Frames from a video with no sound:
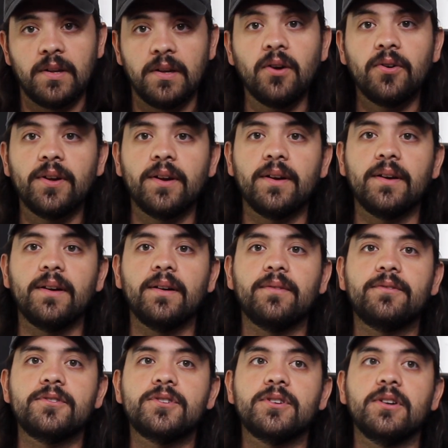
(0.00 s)
Oh, yeah,
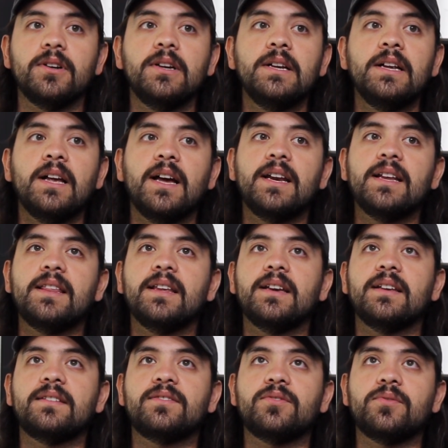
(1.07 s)
for sure. And I think
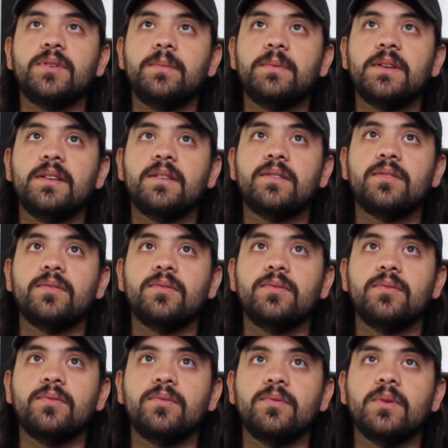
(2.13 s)
it's creeped
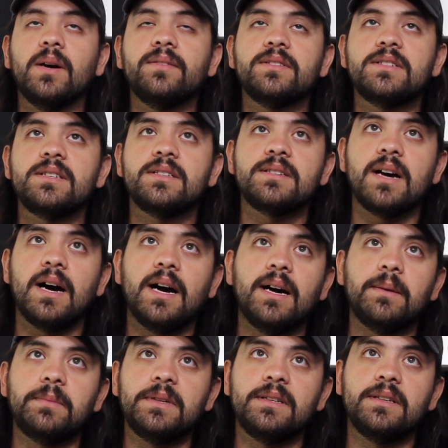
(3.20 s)
into, obviously it's a
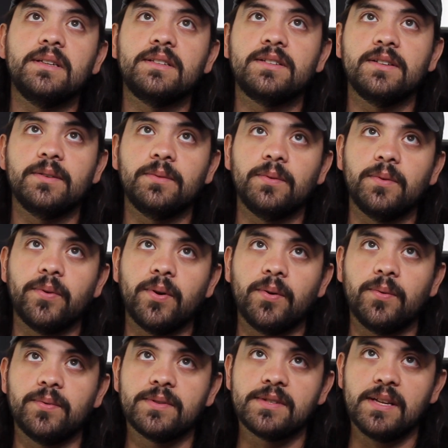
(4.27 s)
hobby.
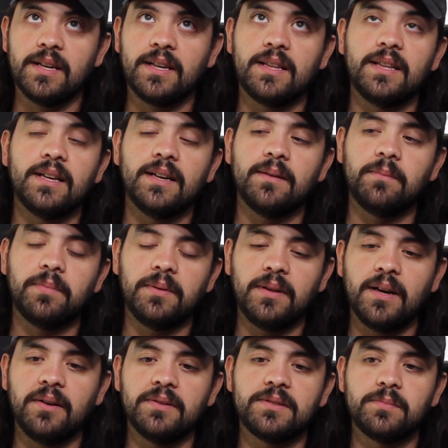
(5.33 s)
It was like that, but
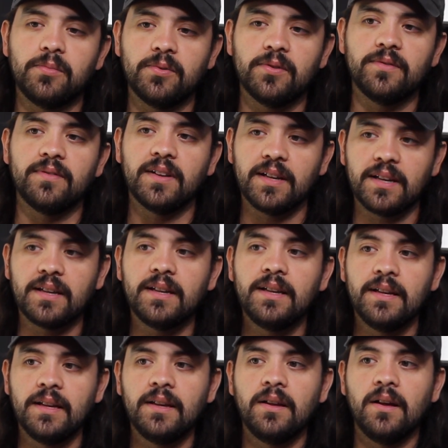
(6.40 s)
now it's more of like,
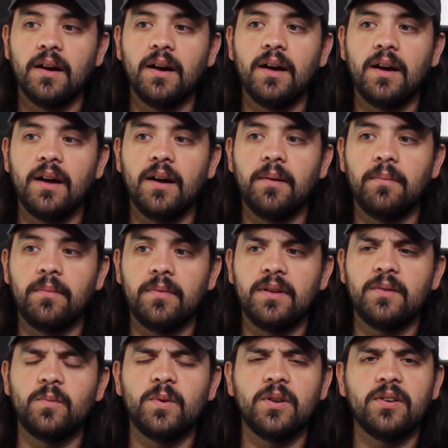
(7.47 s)

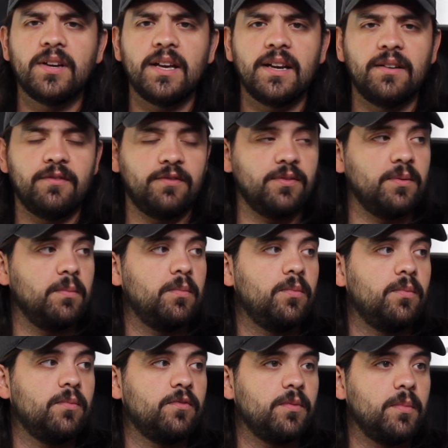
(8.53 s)
we look at it
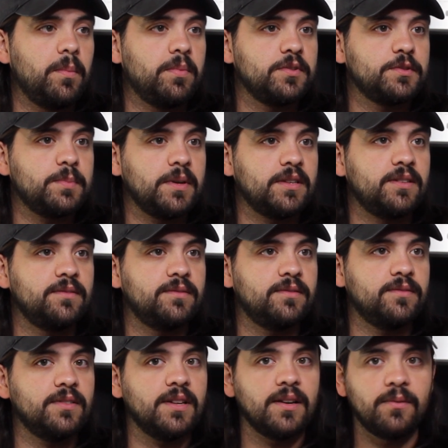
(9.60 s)
from a perspective
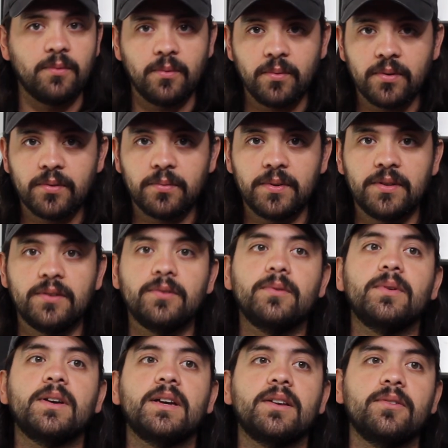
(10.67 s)
of like, well, what are we
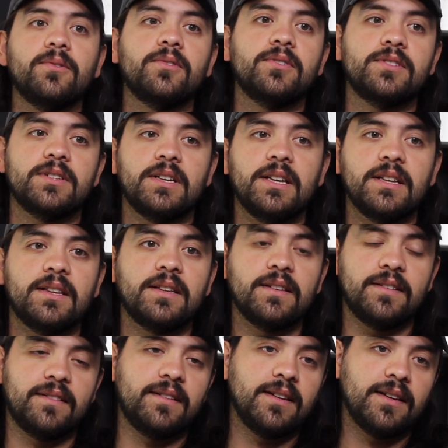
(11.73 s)
doing in order to get
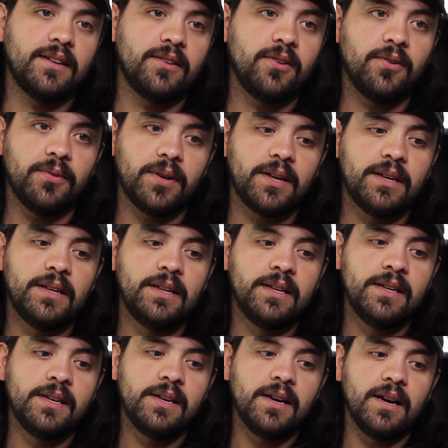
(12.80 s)
this thing going?
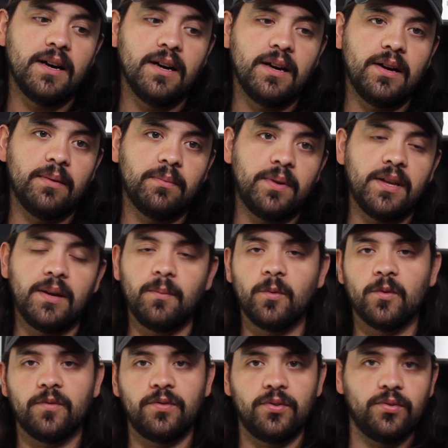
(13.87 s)
Mm-hmm. Getting
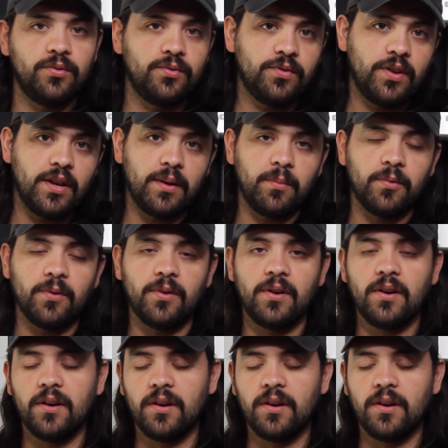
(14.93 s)
more views, getting more